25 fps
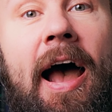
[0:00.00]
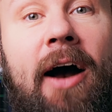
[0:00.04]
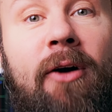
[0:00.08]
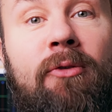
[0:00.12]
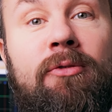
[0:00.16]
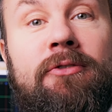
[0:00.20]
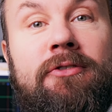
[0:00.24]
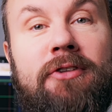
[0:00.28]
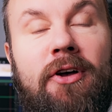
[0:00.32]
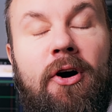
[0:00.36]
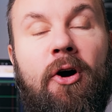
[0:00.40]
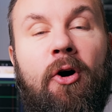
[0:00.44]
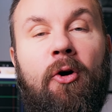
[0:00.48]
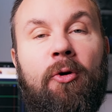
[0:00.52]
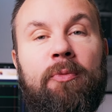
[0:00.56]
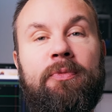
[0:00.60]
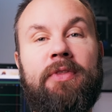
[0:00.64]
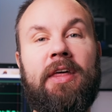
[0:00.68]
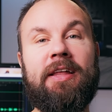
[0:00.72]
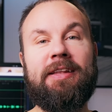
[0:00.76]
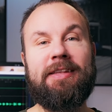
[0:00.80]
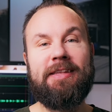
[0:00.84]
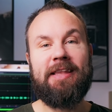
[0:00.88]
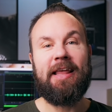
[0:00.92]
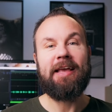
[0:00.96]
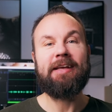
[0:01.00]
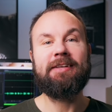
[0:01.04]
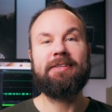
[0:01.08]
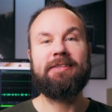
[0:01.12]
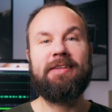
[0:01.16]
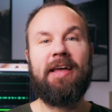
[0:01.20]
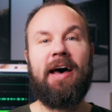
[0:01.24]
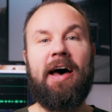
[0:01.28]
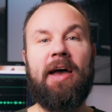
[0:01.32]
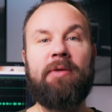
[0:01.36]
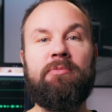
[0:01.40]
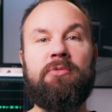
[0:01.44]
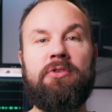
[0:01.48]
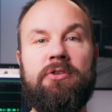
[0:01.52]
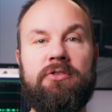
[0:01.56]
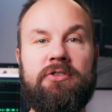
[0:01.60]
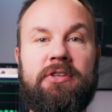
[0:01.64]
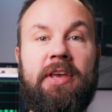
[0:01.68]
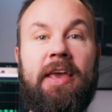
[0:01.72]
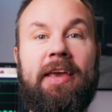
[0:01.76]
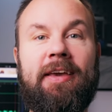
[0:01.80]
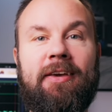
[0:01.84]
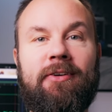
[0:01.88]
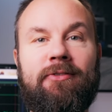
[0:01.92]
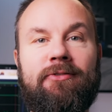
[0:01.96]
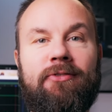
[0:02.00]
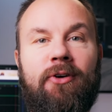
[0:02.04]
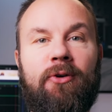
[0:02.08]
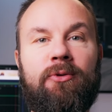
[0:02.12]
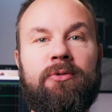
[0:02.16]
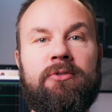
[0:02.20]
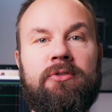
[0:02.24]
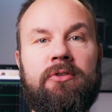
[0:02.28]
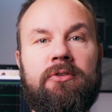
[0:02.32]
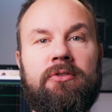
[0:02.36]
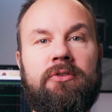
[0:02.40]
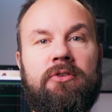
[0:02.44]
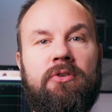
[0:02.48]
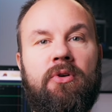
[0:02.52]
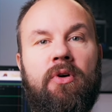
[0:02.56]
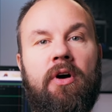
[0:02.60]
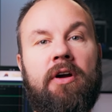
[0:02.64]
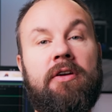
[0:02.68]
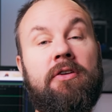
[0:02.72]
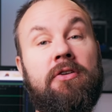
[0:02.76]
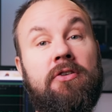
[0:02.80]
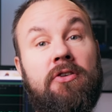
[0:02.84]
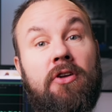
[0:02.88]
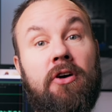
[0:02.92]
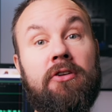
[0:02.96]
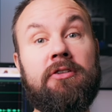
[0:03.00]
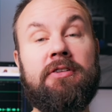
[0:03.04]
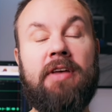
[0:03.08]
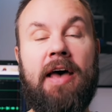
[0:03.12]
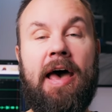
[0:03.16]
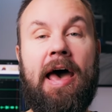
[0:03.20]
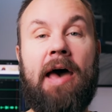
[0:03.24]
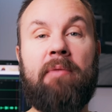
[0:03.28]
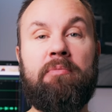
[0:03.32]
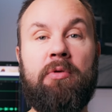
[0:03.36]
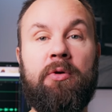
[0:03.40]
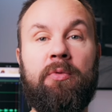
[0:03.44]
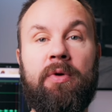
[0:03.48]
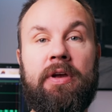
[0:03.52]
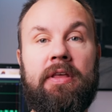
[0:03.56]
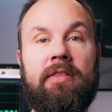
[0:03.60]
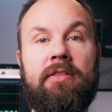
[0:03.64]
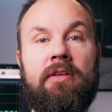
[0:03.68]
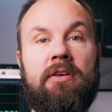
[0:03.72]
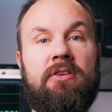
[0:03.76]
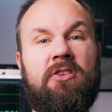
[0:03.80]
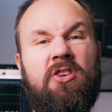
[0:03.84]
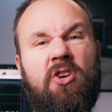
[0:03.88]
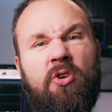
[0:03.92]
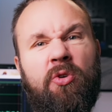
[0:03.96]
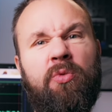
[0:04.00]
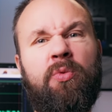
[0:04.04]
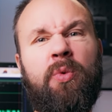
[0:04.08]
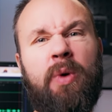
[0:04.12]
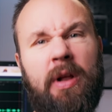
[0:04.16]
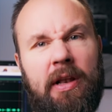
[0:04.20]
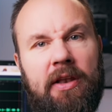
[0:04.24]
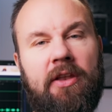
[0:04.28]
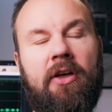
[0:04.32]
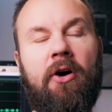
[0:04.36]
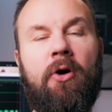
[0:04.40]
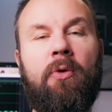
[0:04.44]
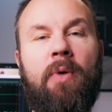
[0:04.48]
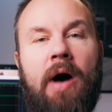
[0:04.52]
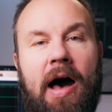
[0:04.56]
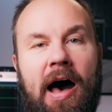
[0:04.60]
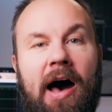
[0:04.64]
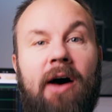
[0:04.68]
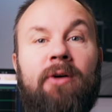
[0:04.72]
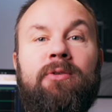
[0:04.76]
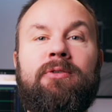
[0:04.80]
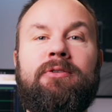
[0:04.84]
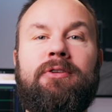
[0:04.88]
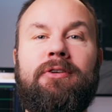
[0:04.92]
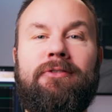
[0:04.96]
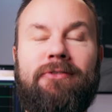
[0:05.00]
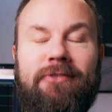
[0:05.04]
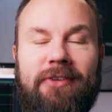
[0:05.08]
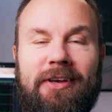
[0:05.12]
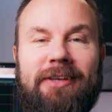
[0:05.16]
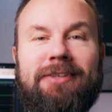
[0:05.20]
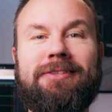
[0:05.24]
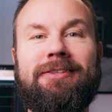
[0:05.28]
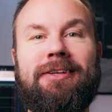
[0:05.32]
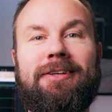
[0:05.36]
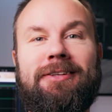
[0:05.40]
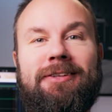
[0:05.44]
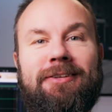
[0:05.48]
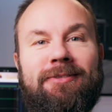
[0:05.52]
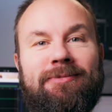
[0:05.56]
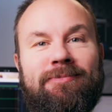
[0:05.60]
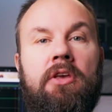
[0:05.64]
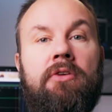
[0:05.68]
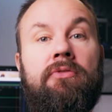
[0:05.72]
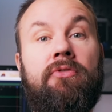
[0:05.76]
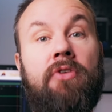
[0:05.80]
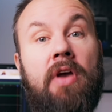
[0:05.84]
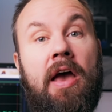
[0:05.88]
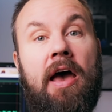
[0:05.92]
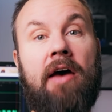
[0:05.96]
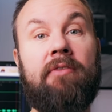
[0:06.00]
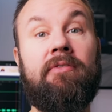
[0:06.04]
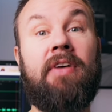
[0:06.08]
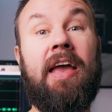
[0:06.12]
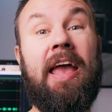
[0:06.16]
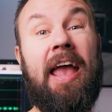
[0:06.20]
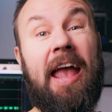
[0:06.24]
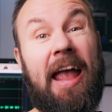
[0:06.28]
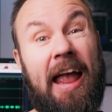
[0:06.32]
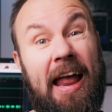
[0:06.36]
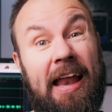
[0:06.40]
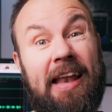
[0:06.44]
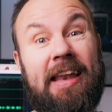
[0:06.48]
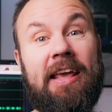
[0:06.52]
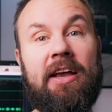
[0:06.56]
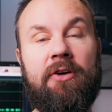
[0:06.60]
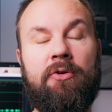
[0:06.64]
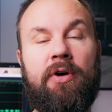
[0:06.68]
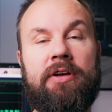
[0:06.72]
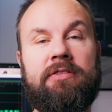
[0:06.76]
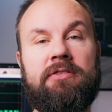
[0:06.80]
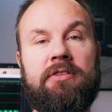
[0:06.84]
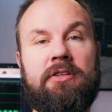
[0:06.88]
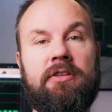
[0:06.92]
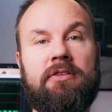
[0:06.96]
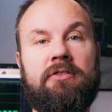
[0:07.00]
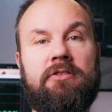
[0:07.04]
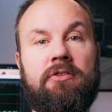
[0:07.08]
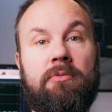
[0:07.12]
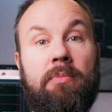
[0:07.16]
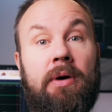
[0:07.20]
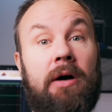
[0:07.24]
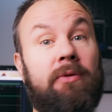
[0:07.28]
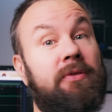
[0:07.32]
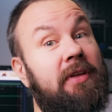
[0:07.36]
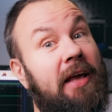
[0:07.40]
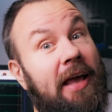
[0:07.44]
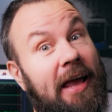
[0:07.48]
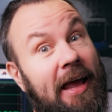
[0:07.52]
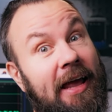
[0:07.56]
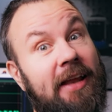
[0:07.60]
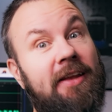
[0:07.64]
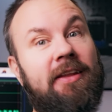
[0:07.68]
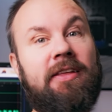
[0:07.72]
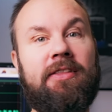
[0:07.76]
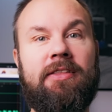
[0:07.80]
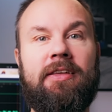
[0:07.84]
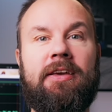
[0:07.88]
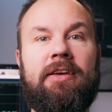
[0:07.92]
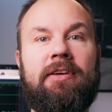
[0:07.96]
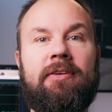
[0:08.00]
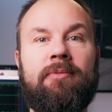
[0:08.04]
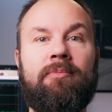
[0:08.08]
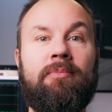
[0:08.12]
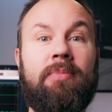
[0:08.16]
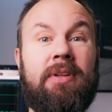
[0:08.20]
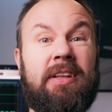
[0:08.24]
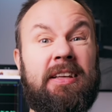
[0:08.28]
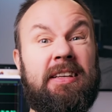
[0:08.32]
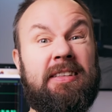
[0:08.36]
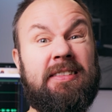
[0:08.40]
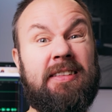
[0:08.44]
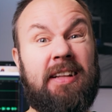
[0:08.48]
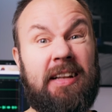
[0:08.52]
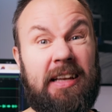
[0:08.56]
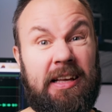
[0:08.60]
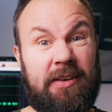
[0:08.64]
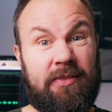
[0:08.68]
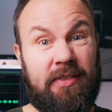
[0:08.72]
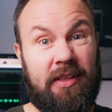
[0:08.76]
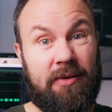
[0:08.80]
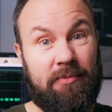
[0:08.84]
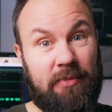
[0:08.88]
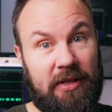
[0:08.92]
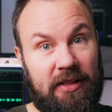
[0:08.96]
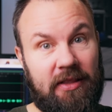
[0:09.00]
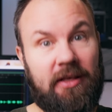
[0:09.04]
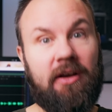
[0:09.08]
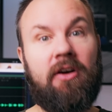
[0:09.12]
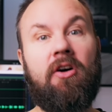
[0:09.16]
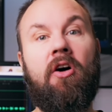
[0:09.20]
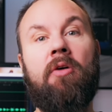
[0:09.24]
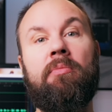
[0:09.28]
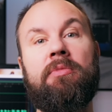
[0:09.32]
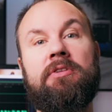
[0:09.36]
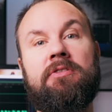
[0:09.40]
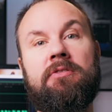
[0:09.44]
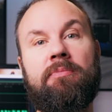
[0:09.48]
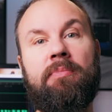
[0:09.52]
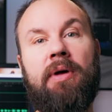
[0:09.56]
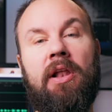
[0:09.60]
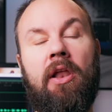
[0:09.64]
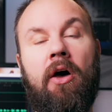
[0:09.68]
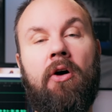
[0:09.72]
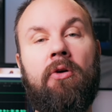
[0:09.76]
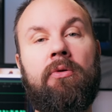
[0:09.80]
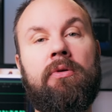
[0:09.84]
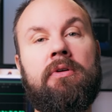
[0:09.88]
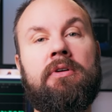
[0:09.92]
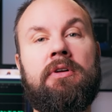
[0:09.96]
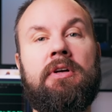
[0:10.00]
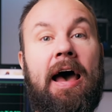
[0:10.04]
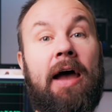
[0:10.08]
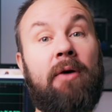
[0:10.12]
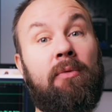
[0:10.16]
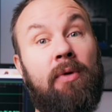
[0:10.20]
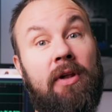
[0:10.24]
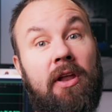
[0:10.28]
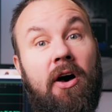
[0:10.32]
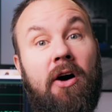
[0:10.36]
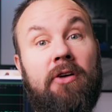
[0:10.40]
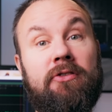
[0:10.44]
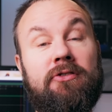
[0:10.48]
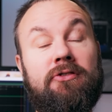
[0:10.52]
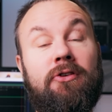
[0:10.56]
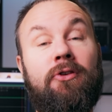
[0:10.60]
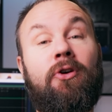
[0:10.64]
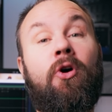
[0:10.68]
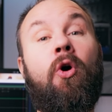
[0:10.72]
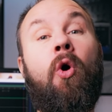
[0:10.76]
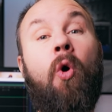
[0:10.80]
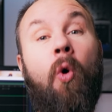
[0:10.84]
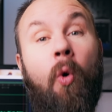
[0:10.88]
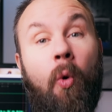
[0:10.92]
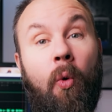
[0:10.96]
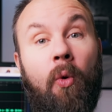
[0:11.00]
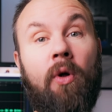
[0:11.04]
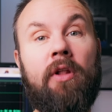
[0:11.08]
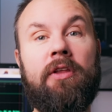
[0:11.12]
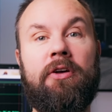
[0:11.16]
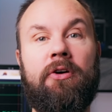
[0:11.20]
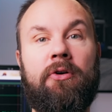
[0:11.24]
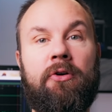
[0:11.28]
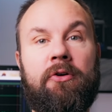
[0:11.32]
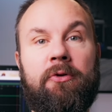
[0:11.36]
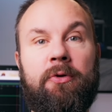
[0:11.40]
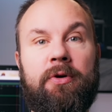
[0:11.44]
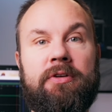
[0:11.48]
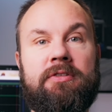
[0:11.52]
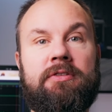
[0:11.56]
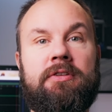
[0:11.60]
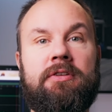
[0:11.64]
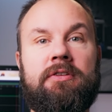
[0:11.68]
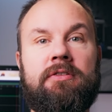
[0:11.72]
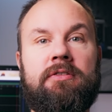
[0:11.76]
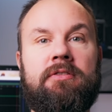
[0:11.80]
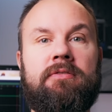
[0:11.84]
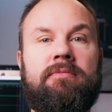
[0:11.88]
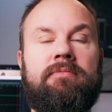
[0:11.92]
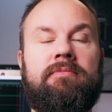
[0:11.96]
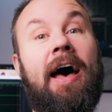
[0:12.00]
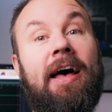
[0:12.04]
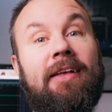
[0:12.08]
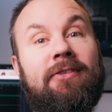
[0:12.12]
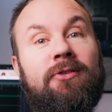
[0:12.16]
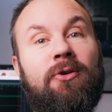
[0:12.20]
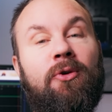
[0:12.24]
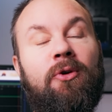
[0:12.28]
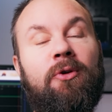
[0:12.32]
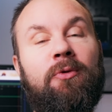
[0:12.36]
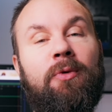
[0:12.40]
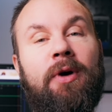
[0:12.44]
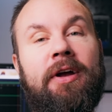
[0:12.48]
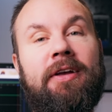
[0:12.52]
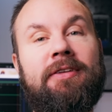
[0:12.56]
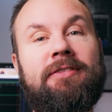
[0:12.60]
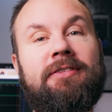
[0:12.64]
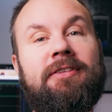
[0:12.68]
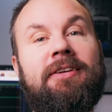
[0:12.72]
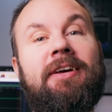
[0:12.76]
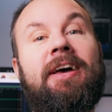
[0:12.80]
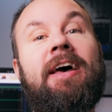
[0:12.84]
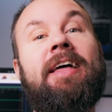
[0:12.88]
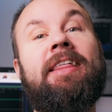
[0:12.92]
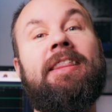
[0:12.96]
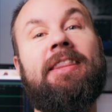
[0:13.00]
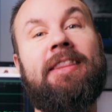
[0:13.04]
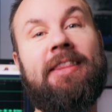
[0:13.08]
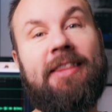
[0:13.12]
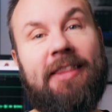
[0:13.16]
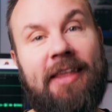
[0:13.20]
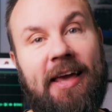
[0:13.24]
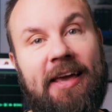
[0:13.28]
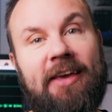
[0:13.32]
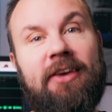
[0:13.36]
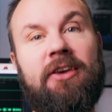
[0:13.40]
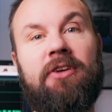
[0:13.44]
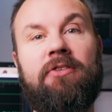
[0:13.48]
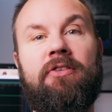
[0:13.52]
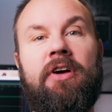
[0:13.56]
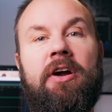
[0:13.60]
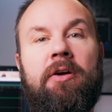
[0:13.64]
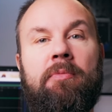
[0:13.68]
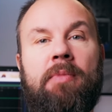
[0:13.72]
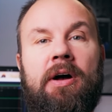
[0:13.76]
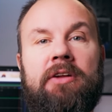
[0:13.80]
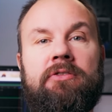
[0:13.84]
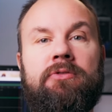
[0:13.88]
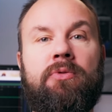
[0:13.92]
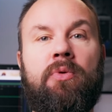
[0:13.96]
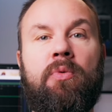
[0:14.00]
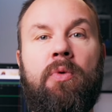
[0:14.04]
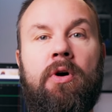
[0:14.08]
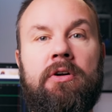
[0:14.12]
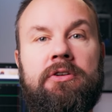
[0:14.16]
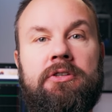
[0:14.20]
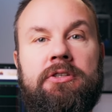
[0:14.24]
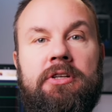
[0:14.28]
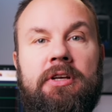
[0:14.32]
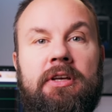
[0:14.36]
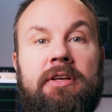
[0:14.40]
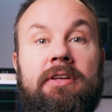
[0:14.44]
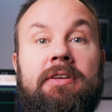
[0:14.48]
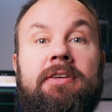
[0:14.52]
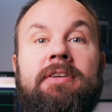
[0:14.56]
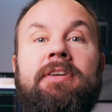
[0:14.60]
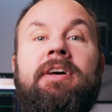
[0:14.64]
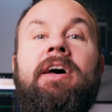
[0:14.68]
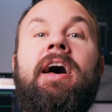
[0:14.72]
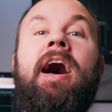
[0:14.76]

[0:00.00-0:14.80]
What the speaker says: I also hope that next time you take a photo you are not happy with, you will know how to fix it. If you have any questions about anything, please leave them in the comments below. I will answer all your questions. As always, thank you very much for watching.